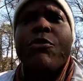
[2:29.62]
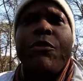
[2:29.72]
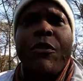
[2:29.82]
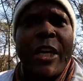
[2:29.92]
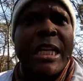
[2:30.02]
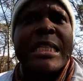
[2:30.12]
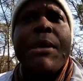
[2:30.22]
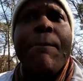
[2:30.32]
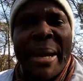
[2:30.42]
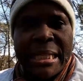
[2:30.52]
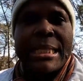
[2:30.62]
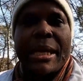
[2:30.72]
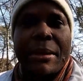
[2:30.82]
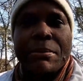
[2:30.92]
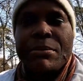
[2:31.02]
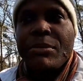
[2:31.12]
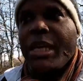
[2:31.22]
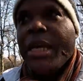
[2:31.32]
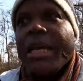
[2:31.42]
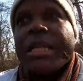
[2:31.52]
Vétémete.
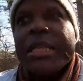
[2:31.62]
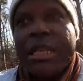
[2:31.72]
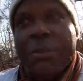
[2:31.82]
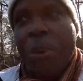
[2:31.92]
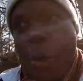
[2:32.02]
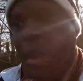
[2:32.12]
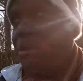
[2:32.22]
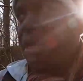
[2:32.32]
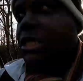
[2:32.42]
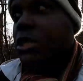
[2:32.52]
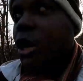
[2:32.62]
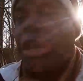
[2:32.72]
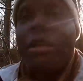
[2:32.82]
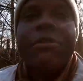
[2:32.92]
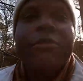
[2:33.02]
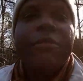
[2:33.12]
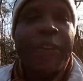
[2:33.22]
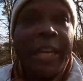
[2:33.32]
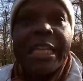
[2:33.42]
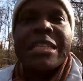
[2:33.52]
The poem is called
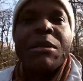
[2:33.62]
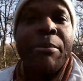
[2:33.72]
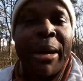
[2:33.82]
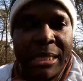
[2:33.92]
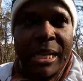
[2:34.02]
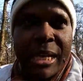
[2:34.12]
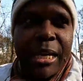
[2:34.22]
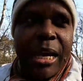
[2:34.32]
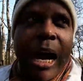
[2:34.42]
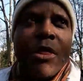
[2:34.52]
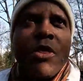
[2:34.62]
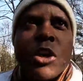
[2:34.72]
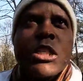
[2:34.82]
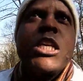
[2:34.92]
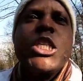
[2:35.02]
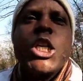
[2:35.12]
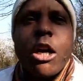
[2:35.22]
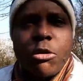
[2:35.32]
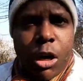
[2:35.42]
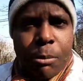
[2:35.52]
Vétémete, and thus the
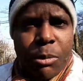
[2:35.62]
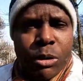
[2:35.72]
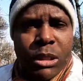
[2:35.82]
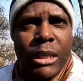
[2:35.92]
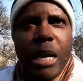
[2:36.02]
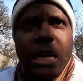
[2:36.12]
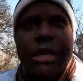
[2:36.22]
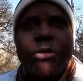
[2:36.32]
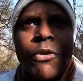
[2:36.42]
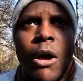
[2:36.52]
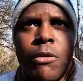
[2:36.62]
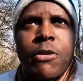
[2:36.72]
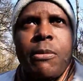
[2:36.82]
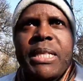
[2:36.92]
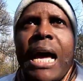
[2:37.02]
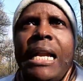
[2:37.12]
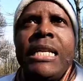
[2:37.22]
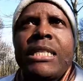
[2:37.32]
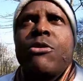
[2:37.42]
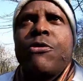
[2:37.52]
genre of music that evolved from it, at
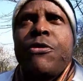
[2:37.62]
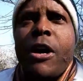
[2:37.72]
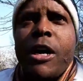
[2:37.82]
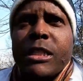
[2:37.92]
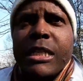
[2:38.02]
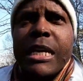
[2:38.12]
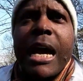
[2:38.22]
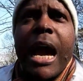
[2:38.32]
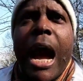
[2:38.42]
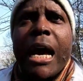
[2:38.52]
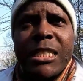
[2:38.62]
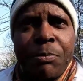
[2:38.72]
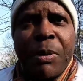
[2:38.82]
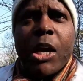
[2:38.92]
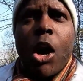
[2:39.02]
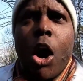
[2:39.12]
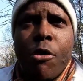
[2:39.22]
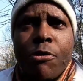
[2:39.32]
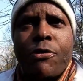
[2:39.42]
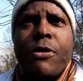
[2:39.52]
least the first aspect of